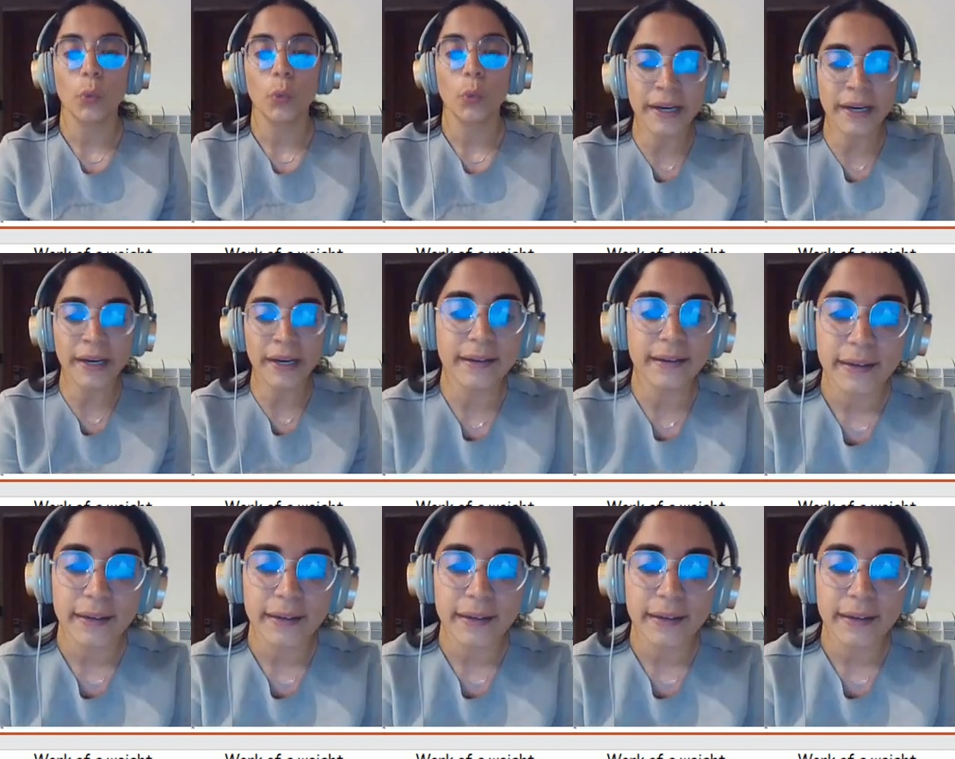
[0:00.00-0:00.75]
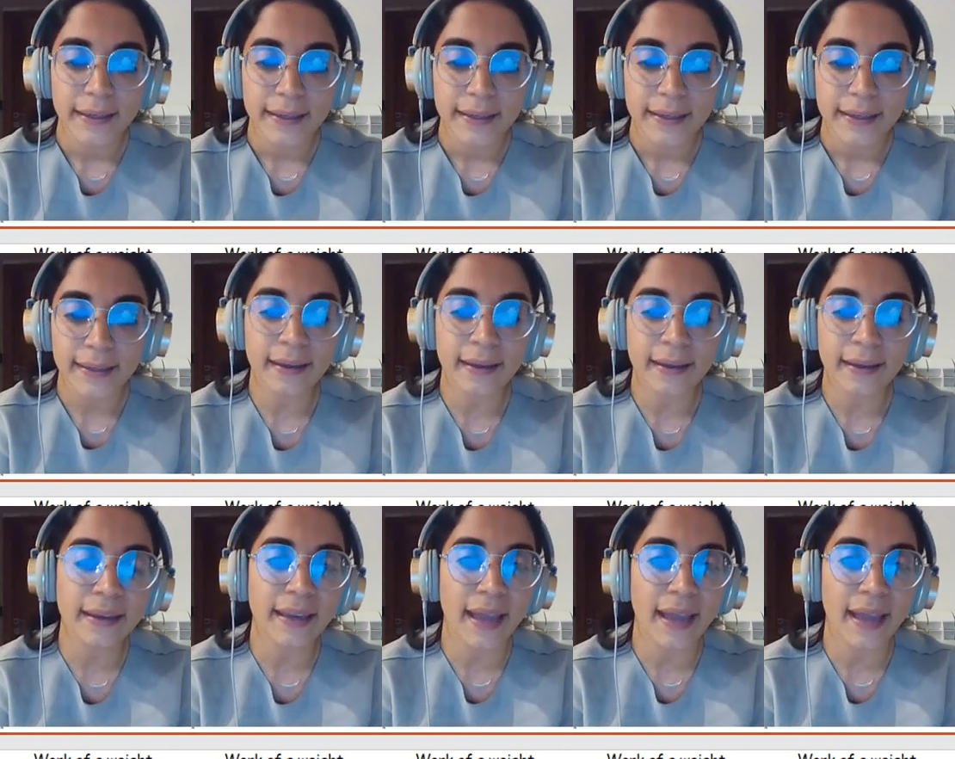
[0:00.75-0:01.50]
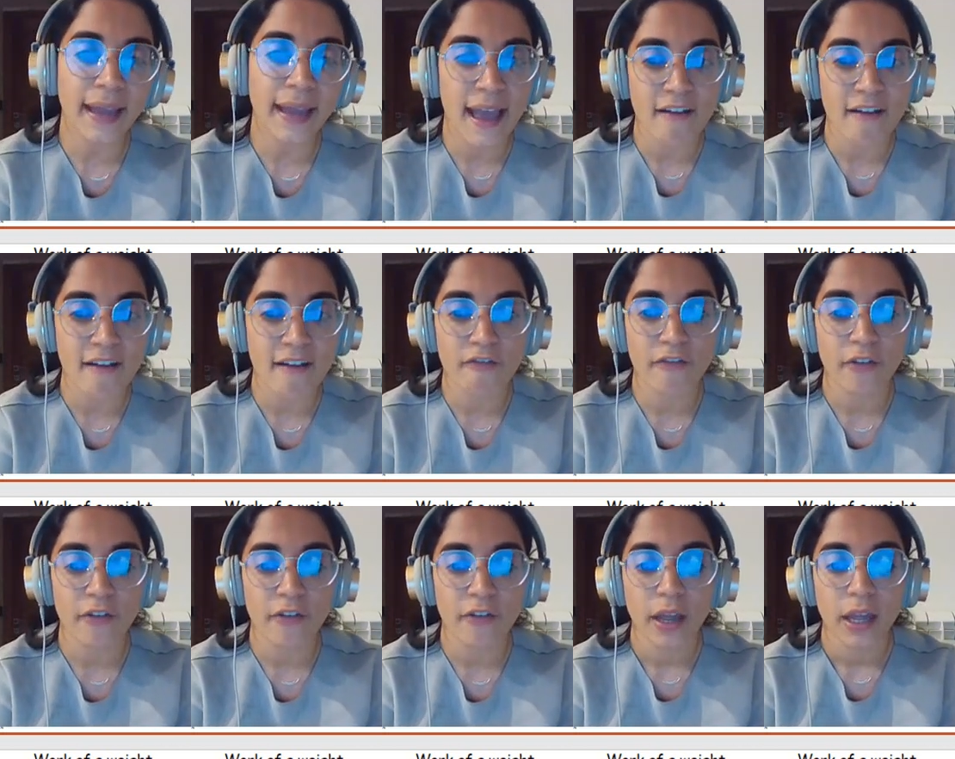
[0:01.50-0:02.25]
Where can I
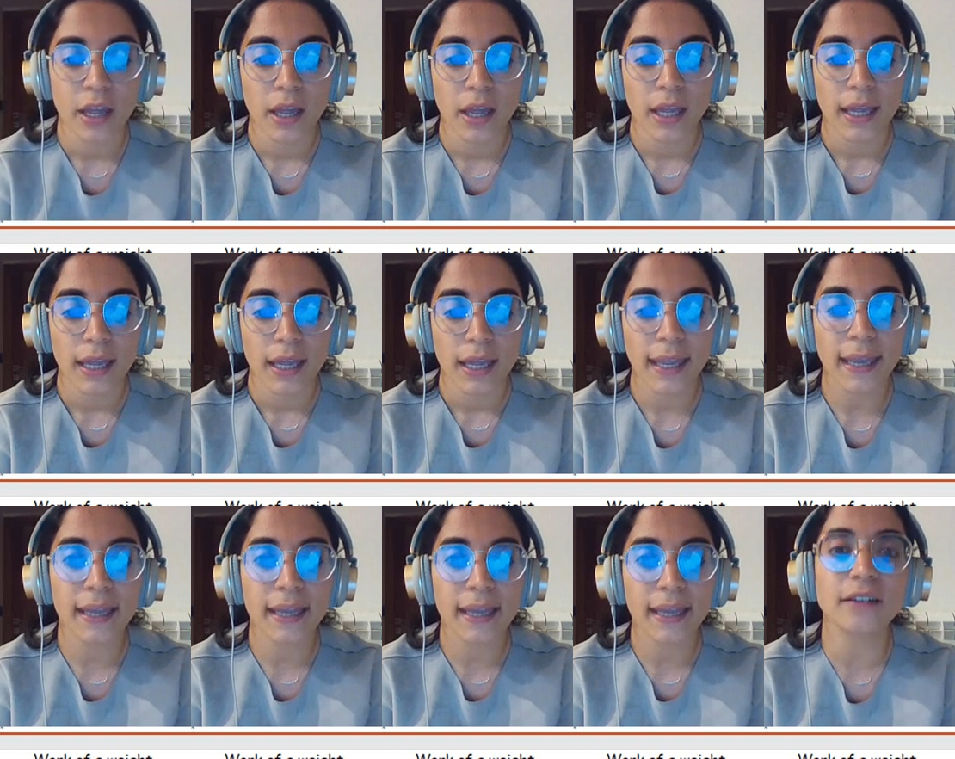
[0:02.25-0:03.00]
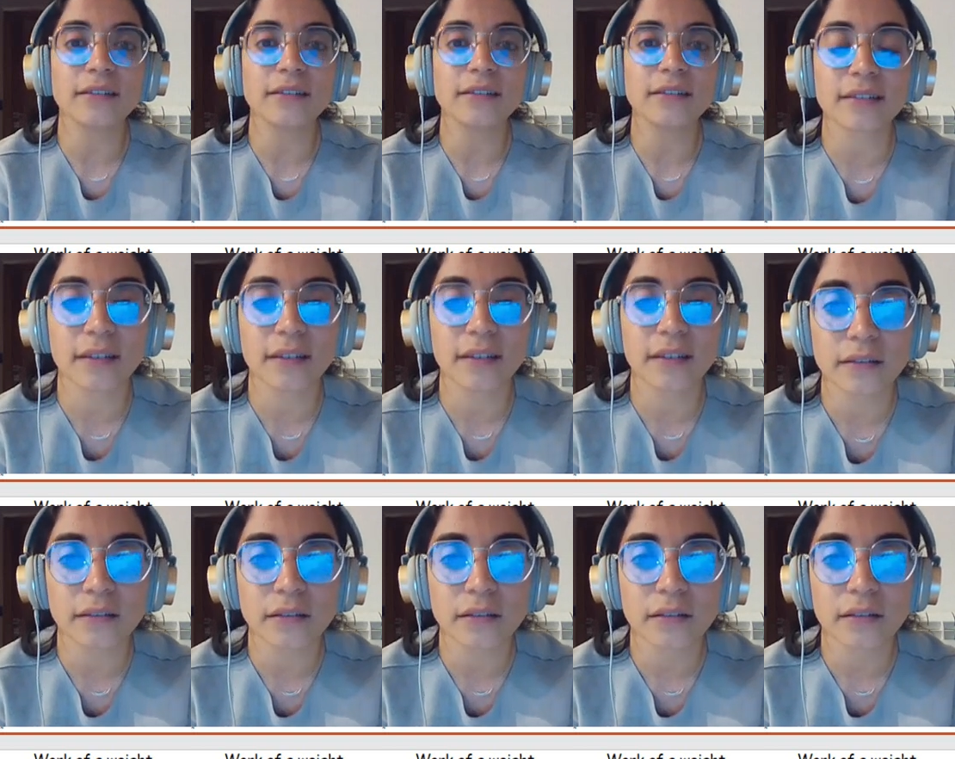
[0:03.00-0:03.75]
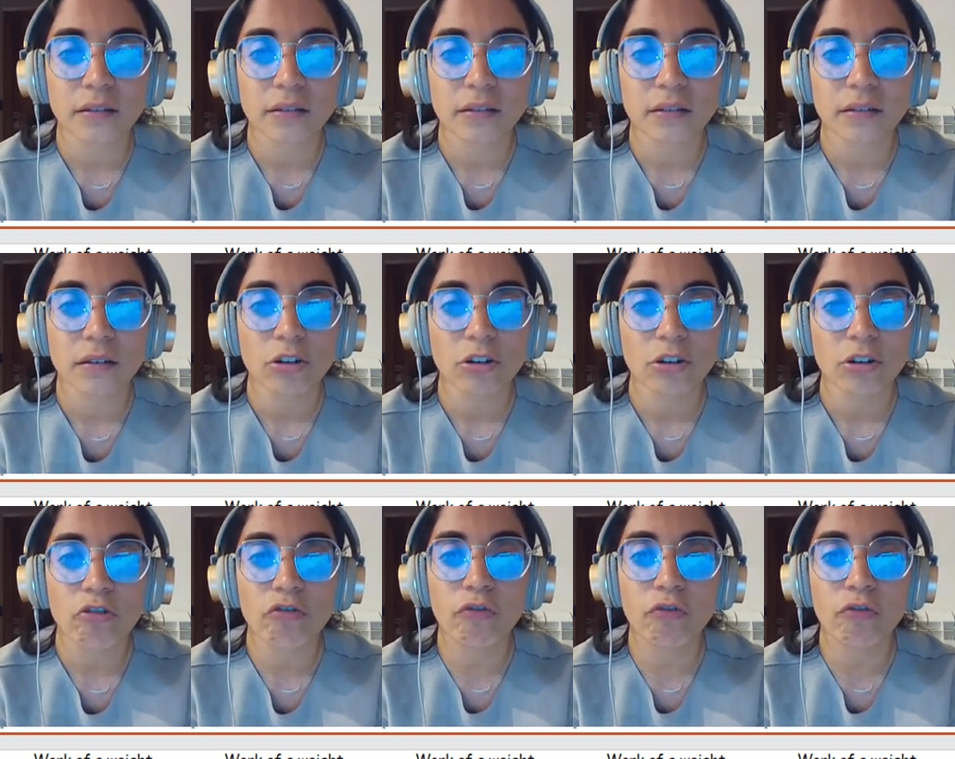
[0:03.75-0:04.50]
have a constant
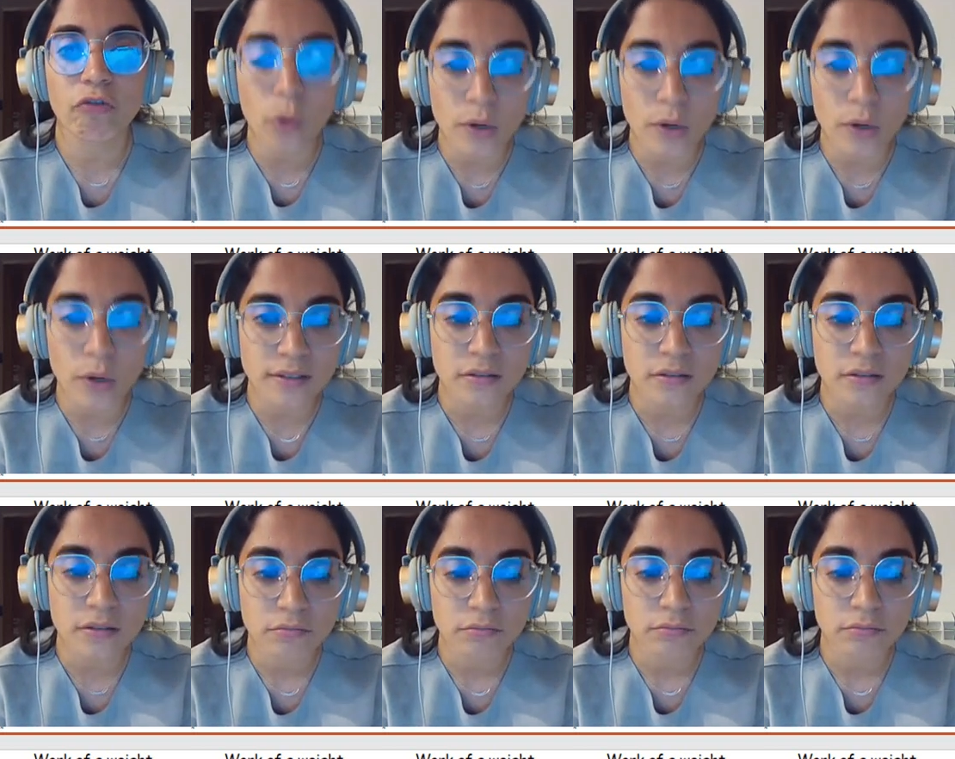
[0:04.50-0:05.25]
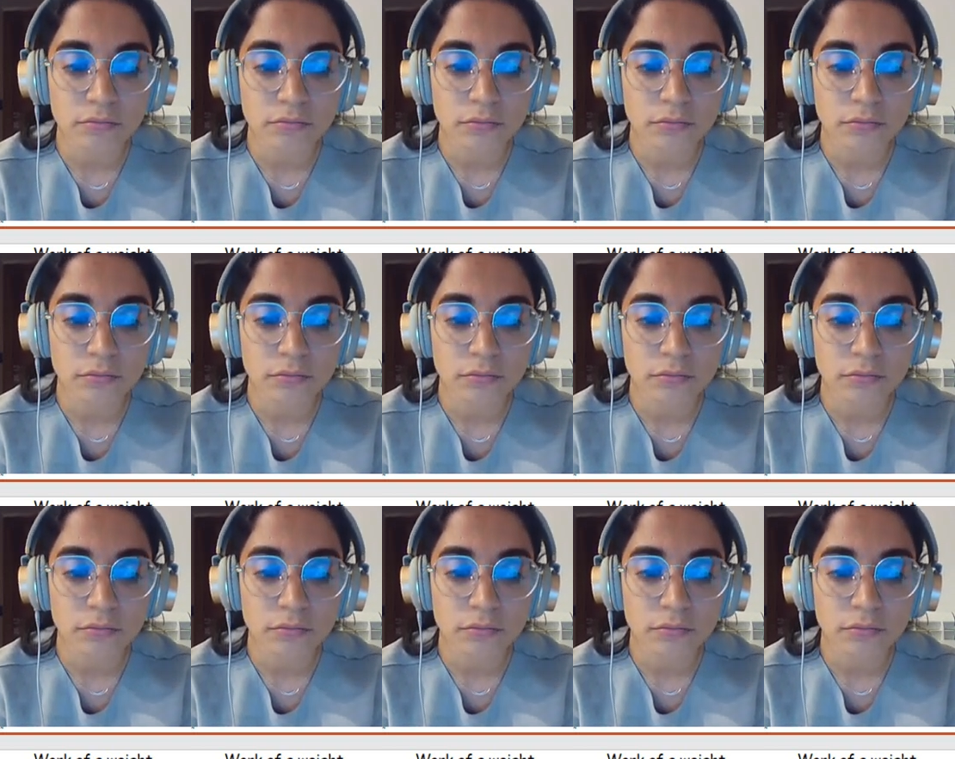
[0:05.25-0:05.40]
force?